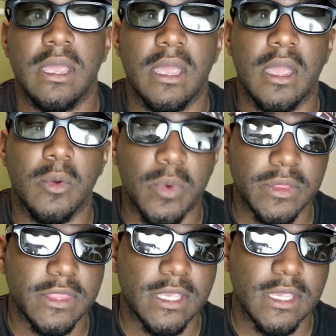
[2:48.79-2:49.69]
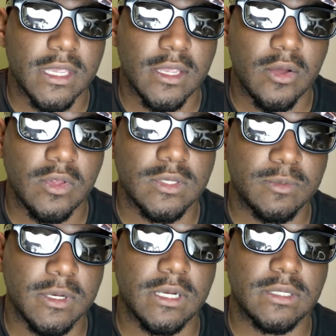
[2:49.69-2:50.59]
And what the Holy
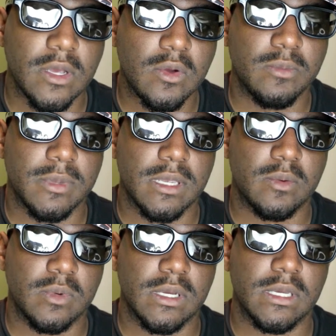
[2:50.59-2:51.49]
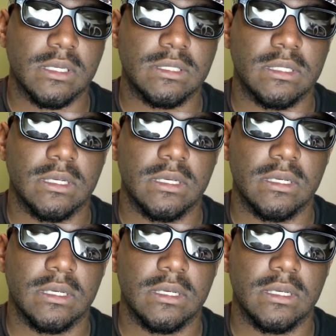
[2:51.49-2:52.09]
Spirit told me was,